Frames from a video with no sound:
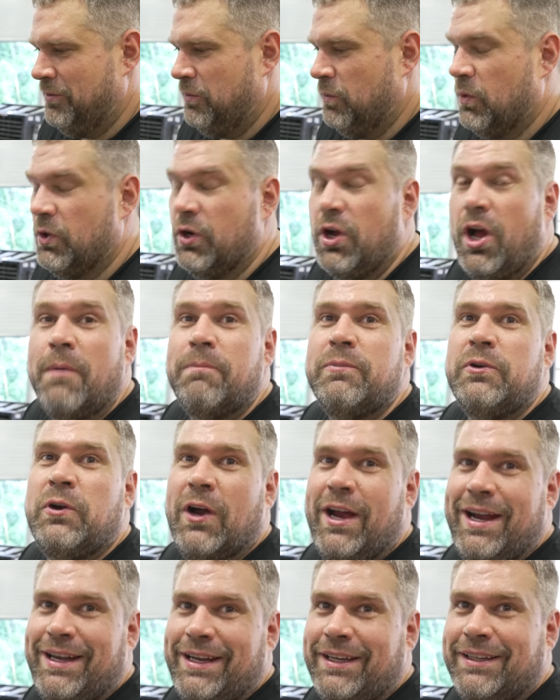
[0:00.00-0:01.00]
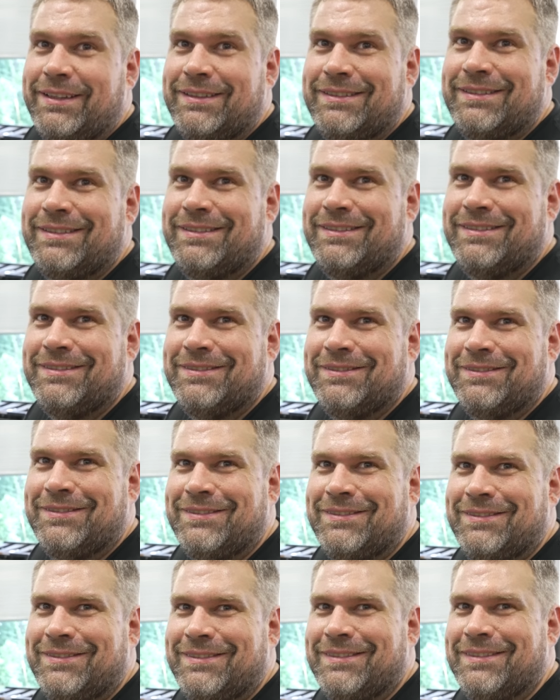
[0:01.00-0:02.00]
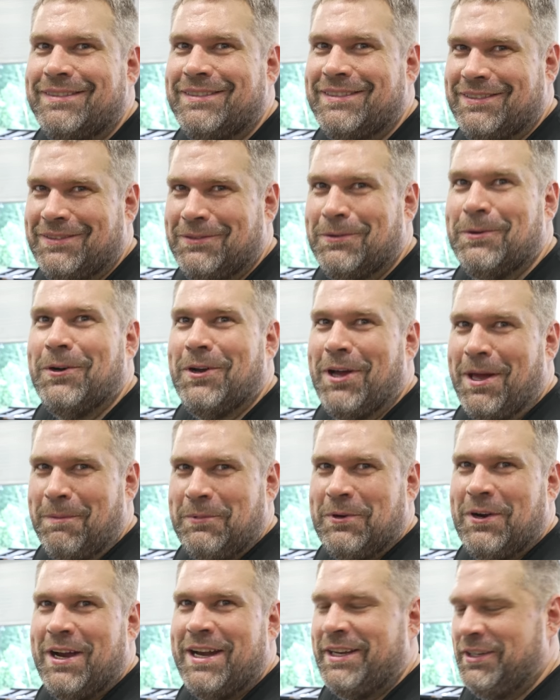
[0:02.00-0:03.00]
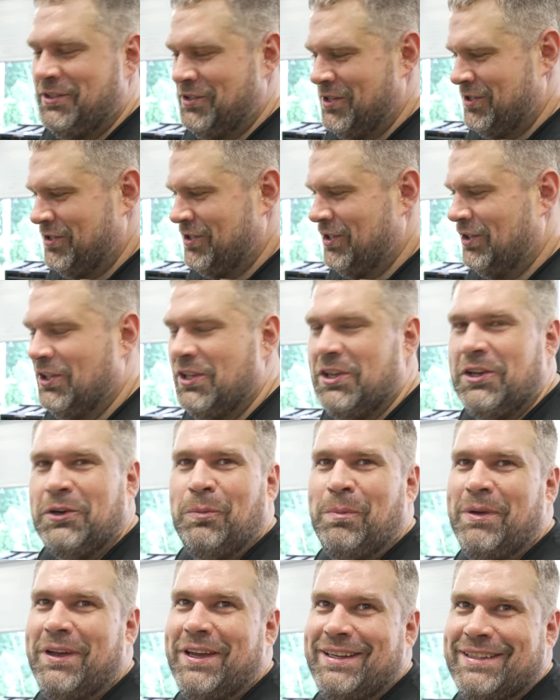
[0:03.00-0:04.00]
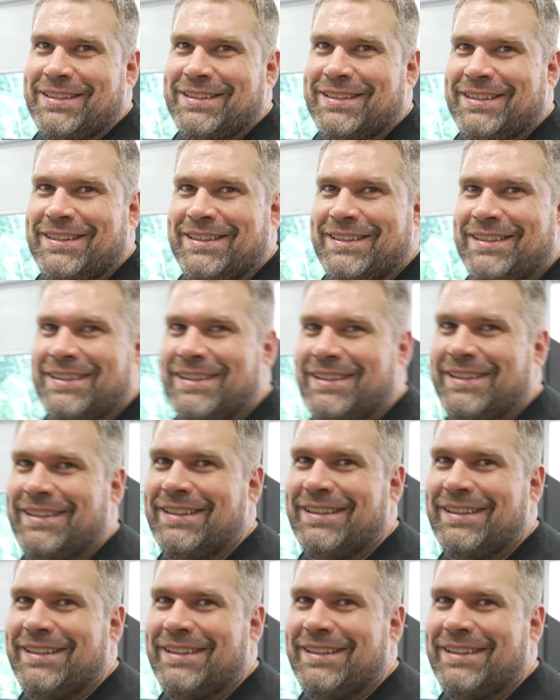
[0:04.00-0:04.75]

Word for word: we're upgrading. We're upgrading. We're upgrading just a little bit. Can I?